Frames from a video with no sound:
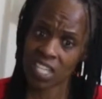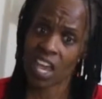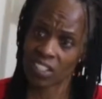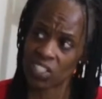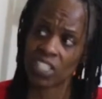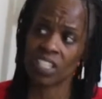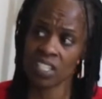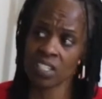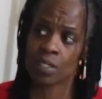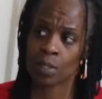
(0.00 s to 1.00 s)
It actually
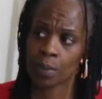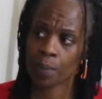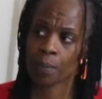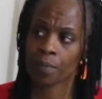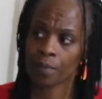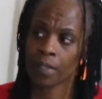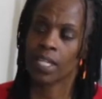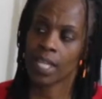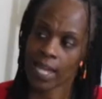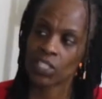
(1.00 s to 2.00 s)
is.
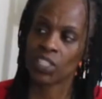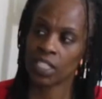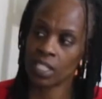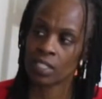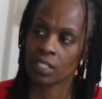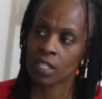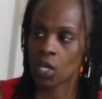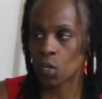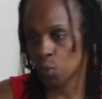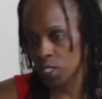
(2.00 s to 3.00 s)
It actually is.
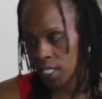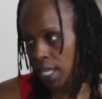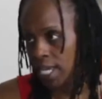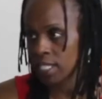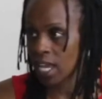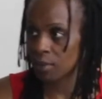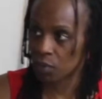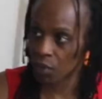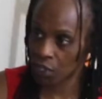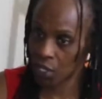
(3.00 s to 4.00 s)
When's the last time
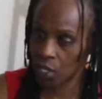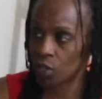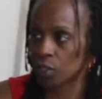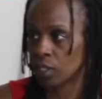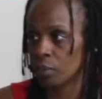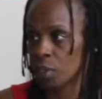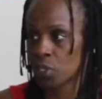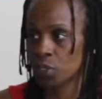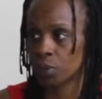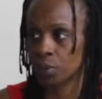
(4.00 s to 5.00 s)
you've heard Go-Go in a
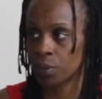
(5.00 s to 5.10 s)
commercial?